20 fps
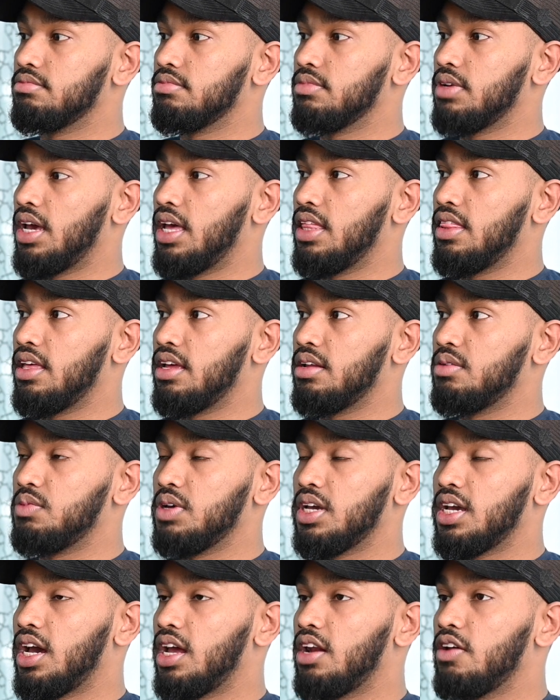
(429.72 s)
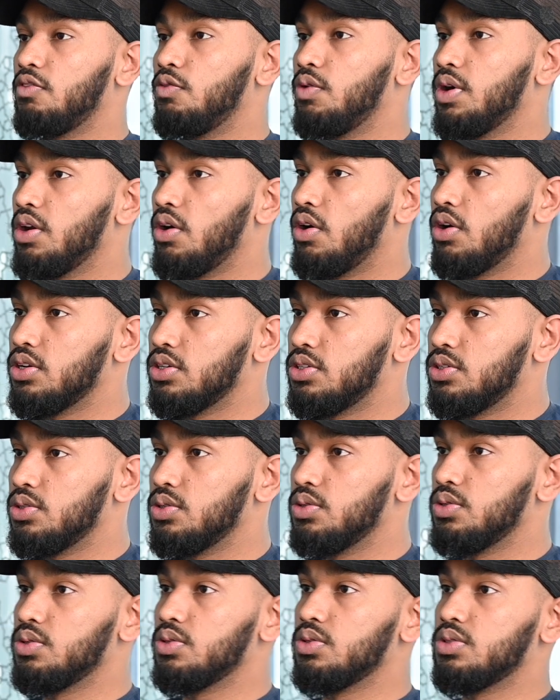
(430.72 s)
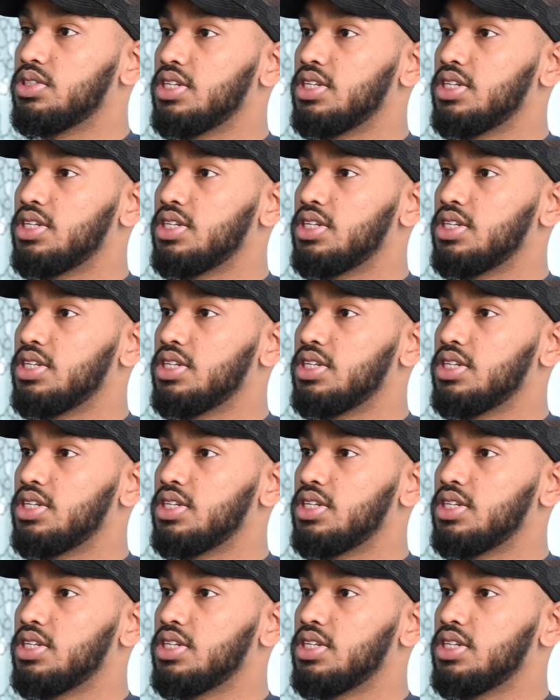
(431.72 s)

And then we kind of went on to